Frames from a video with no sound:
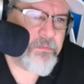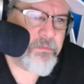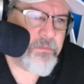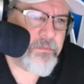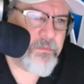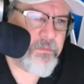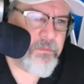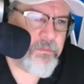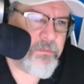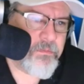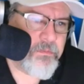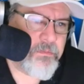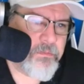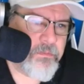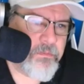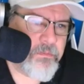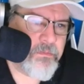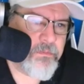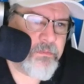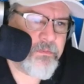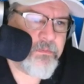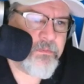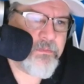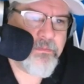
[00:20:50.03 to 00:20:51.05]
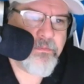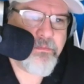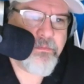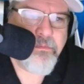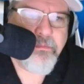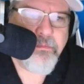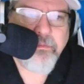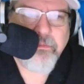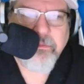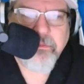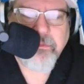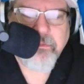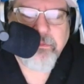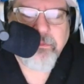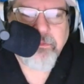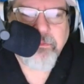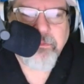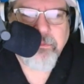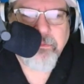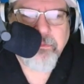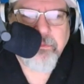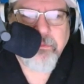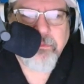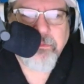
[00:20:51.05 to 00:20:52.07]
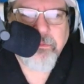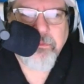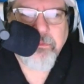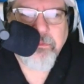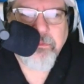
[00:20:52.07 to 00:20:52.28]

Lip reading: [no speech]